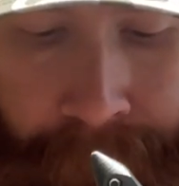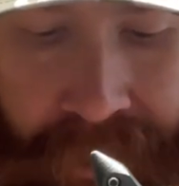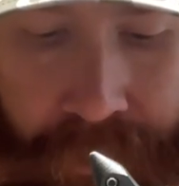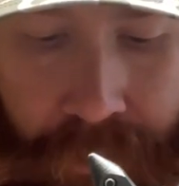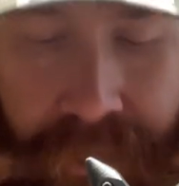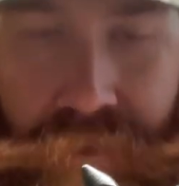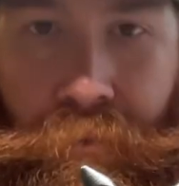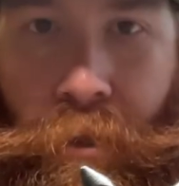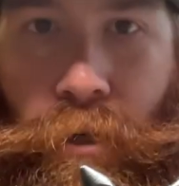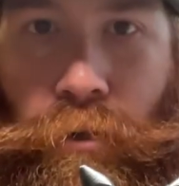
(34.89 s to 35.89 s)
increased
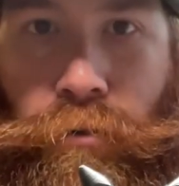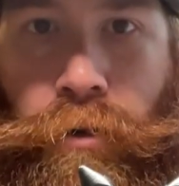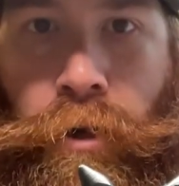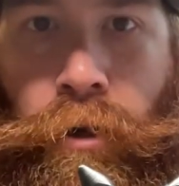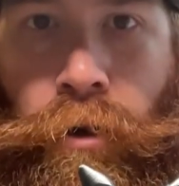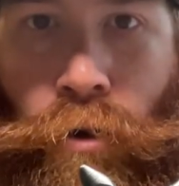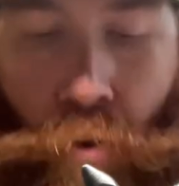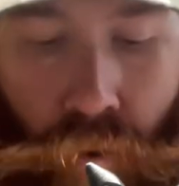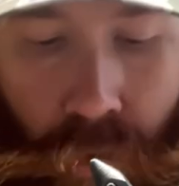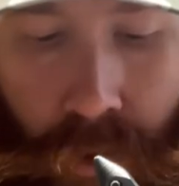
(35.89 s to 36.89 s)
flow,
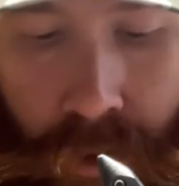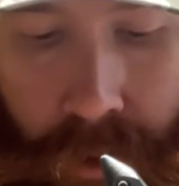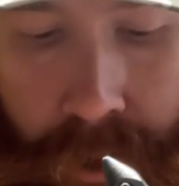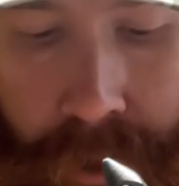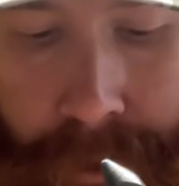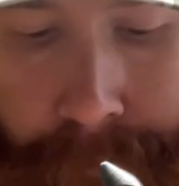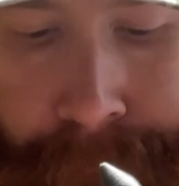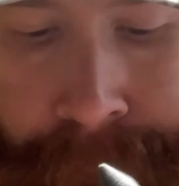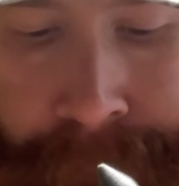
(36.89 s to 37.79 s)
or